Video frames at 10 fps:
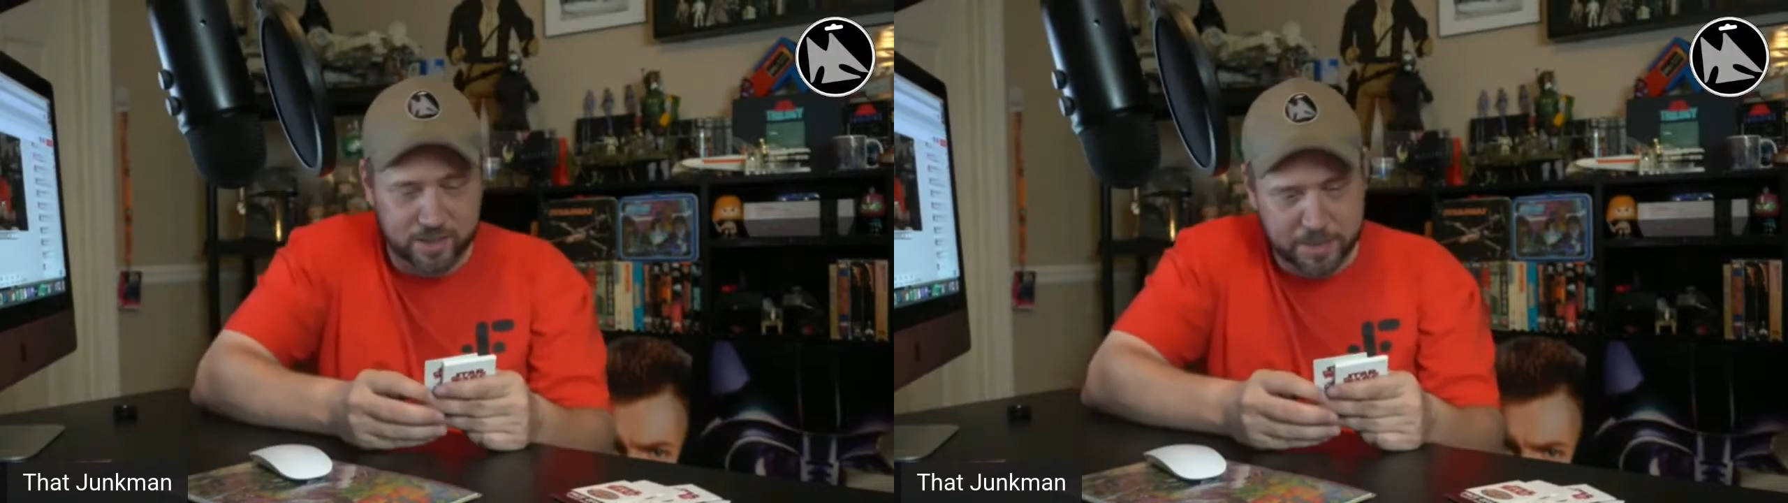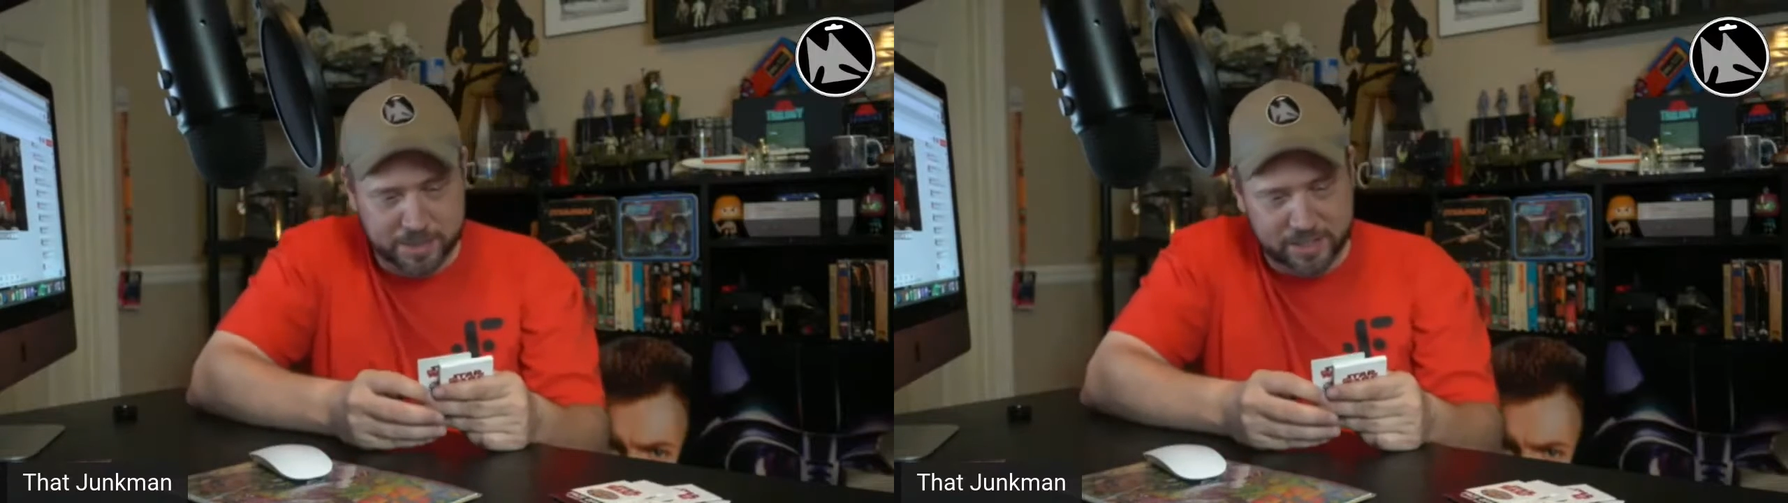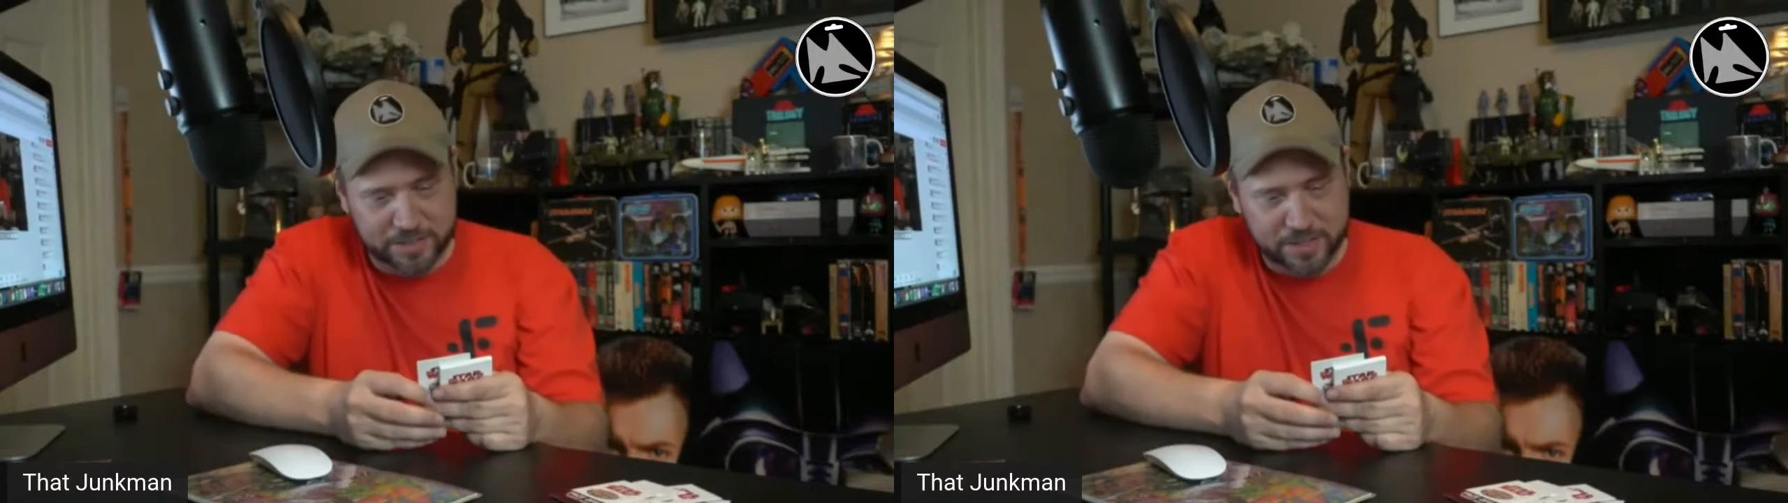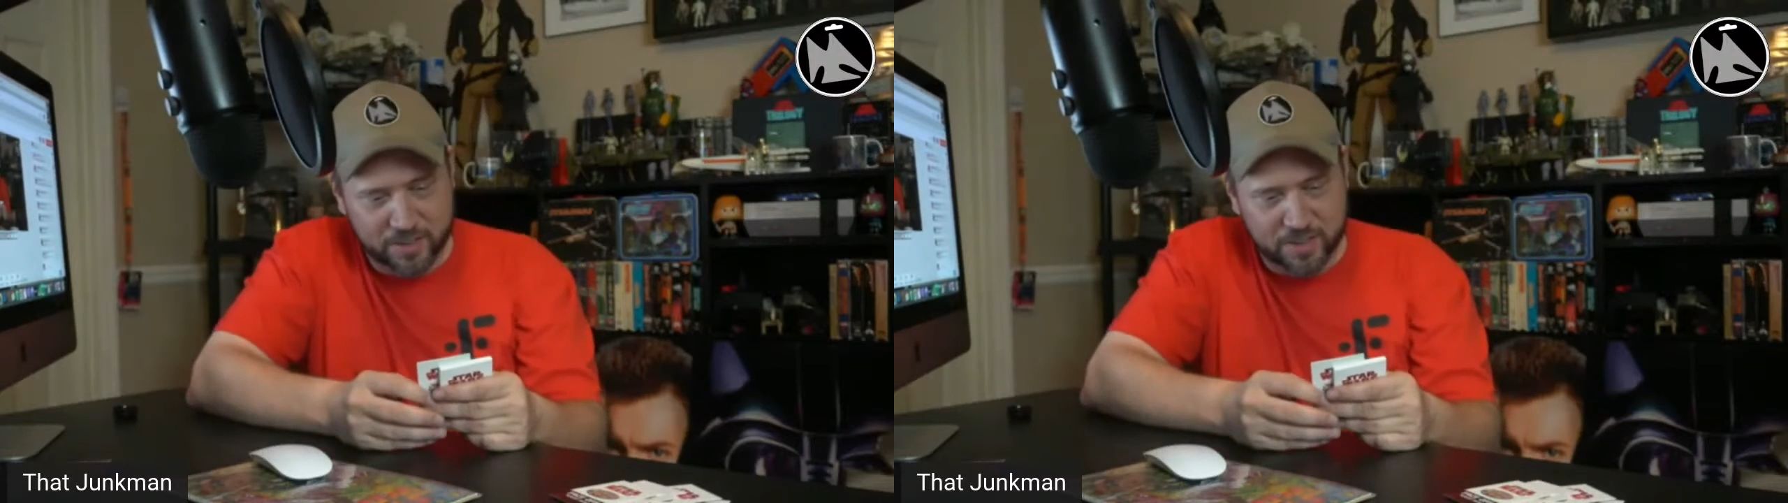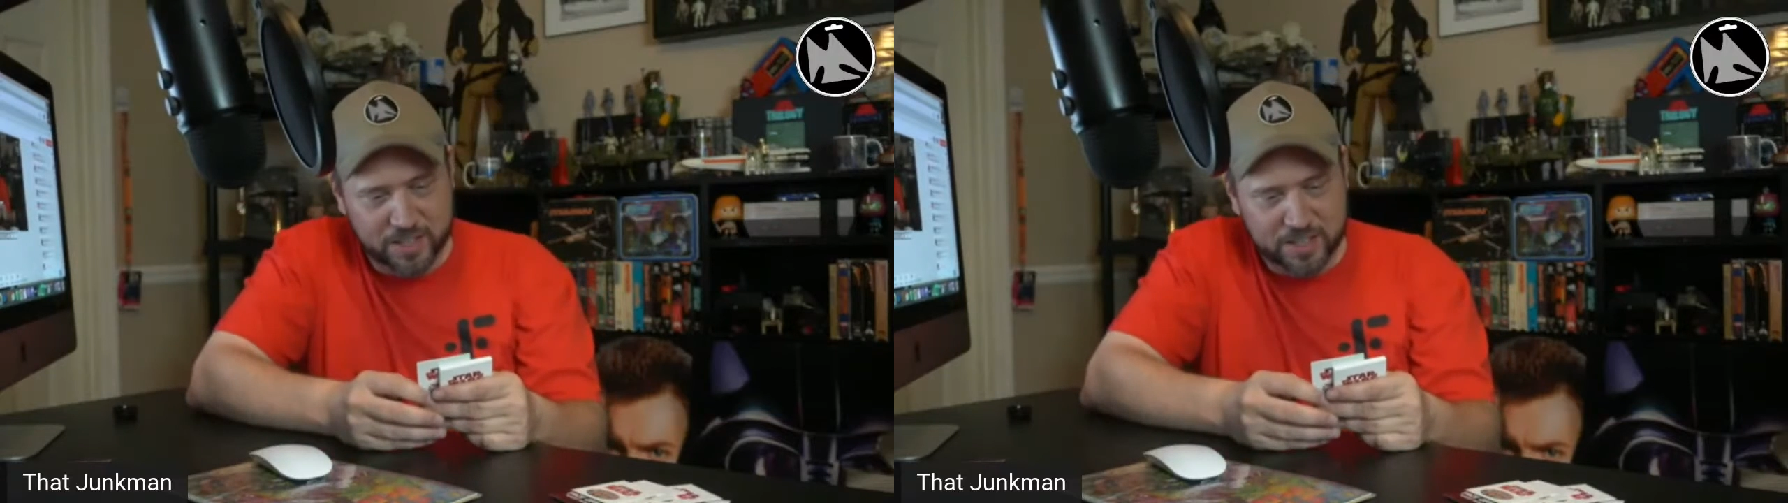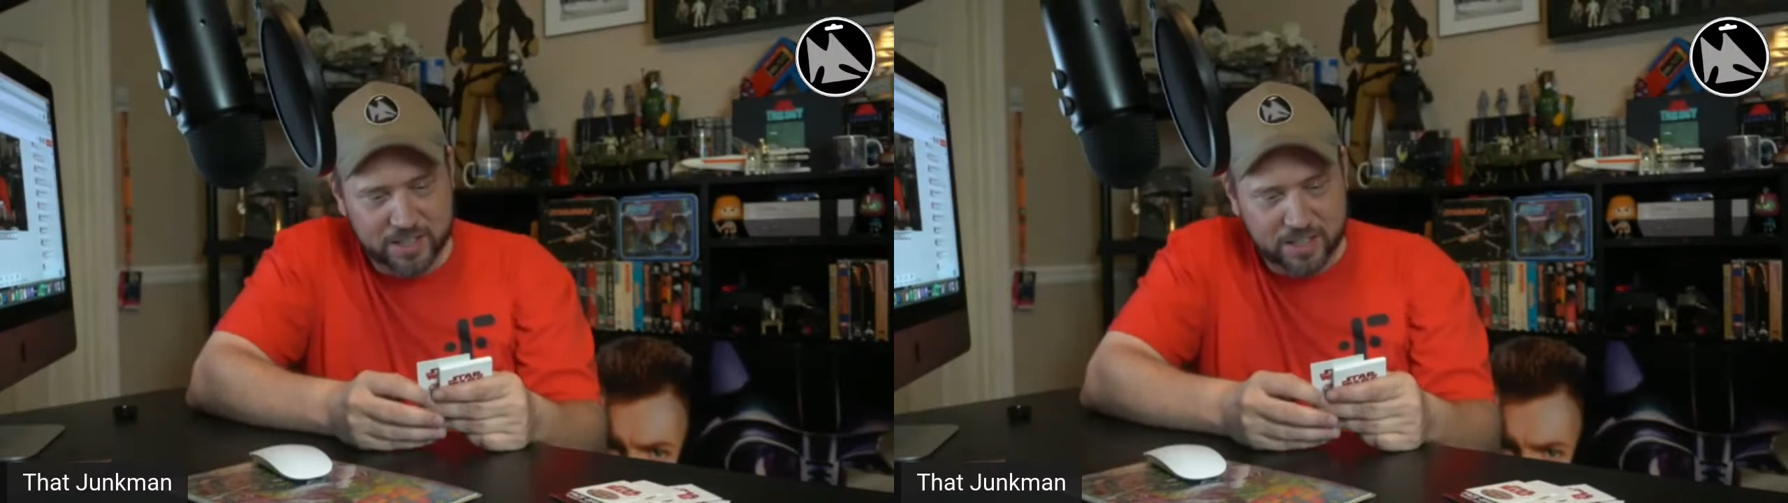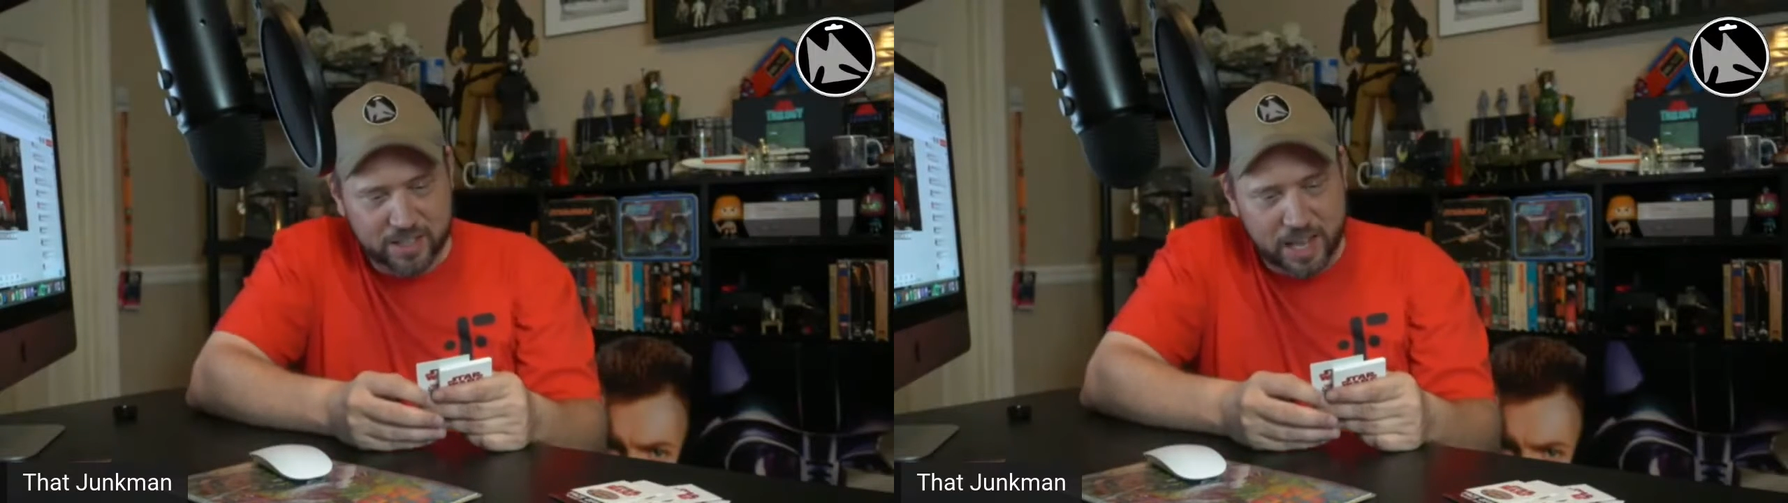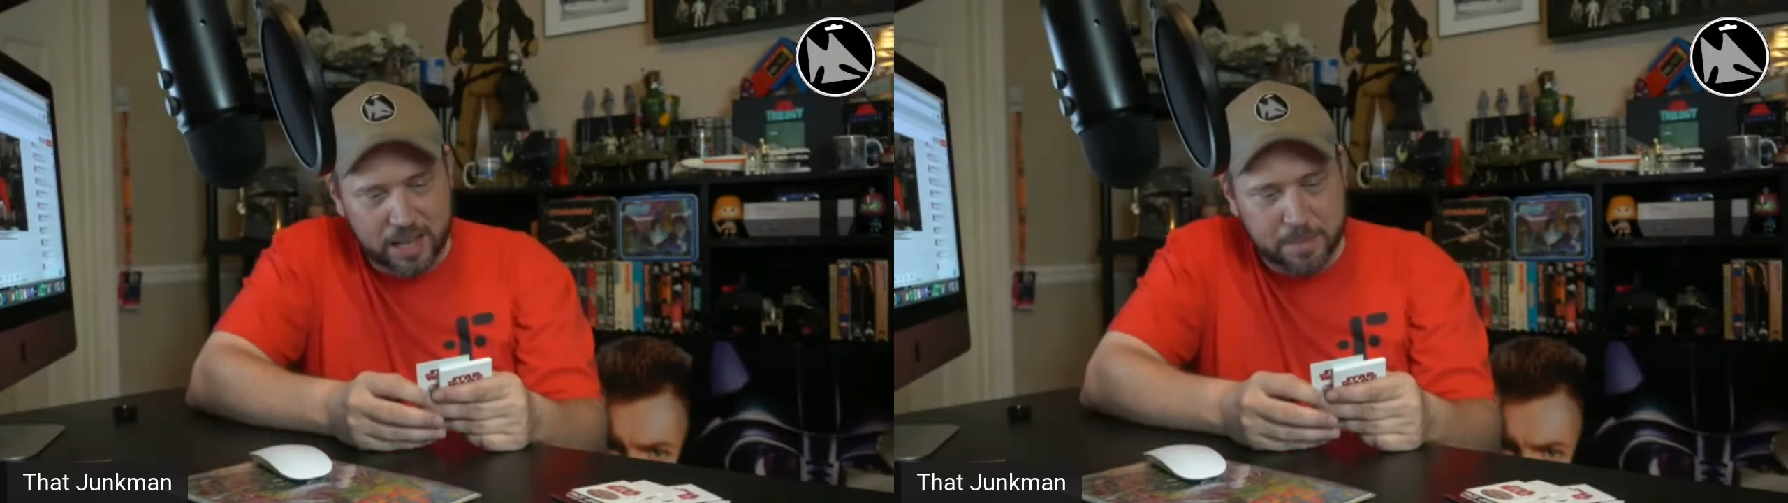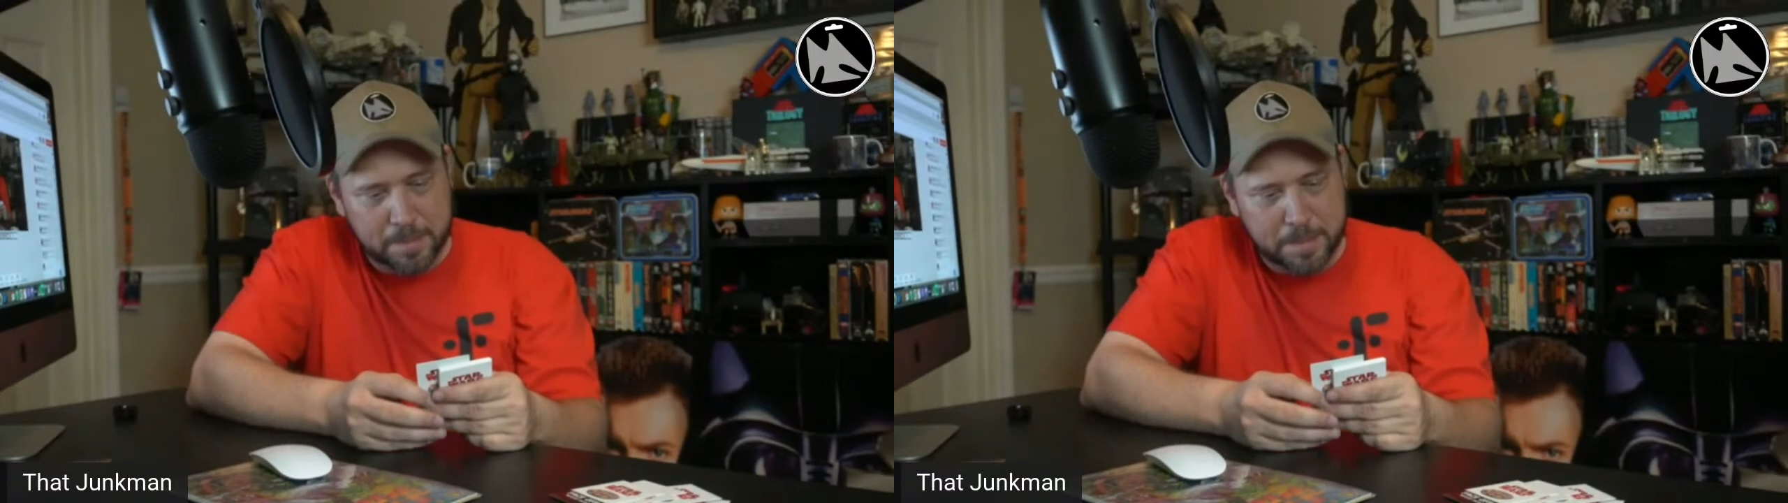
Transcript: You're better than I thought. Name a